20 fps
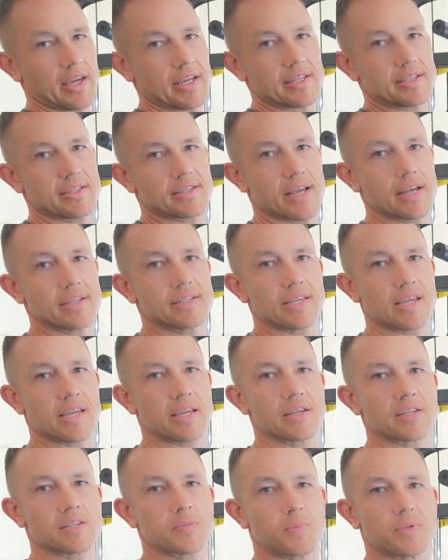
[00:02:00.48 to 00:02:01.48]
is
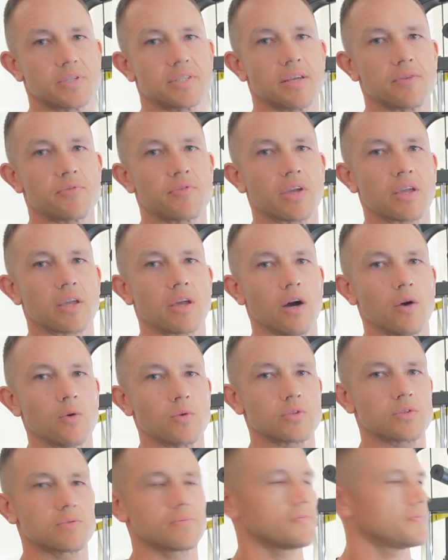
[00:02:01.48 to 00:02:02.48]
setting specific
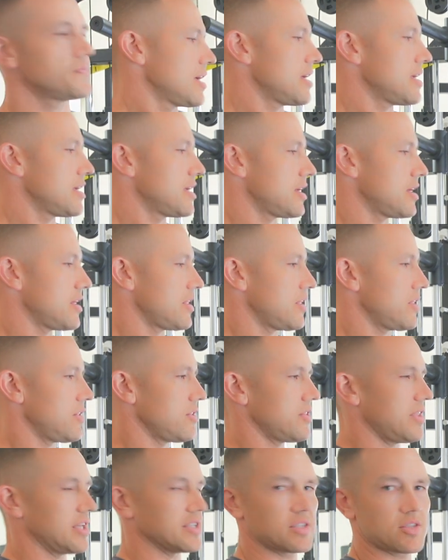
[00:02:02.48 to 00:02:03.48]
goals.
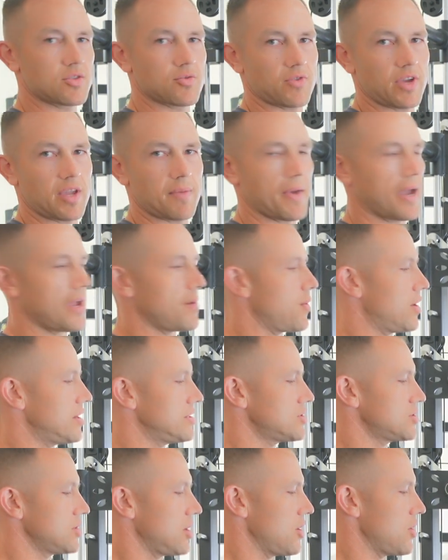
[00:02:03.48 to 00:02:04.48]
There's three main
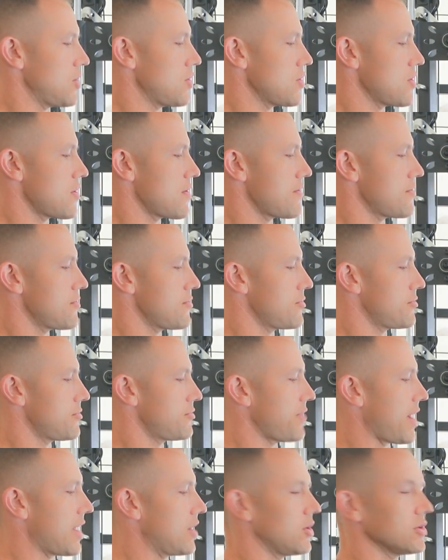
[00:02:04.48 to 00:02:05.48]
ones. So
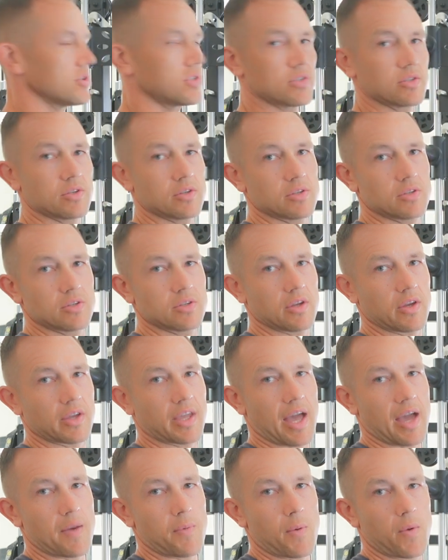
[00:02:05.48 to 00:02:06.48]
fat loss,
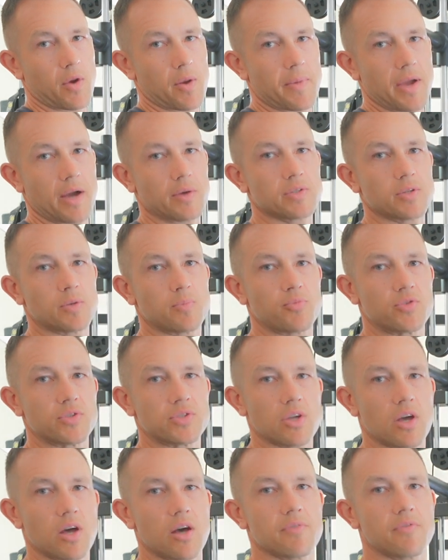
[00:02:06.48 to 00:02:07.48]
okay? We want to be able to
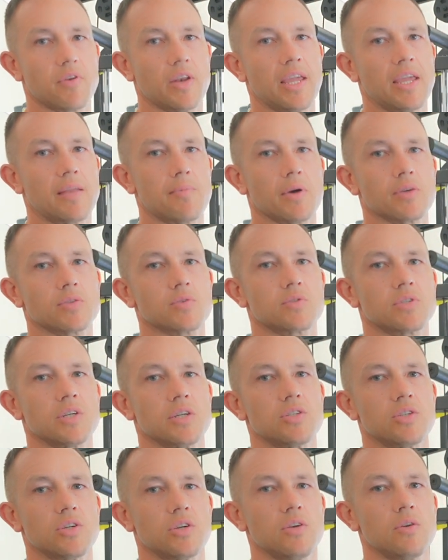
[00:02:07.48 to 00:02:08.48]
preserve lean muscle
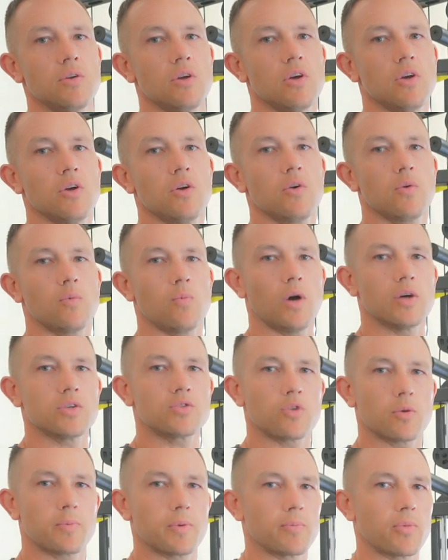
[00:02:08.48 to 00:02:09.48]
tissue
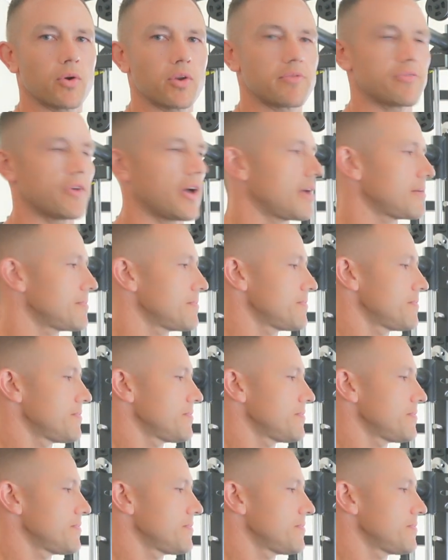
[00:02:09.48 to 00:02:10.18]
whilst dropping body fat.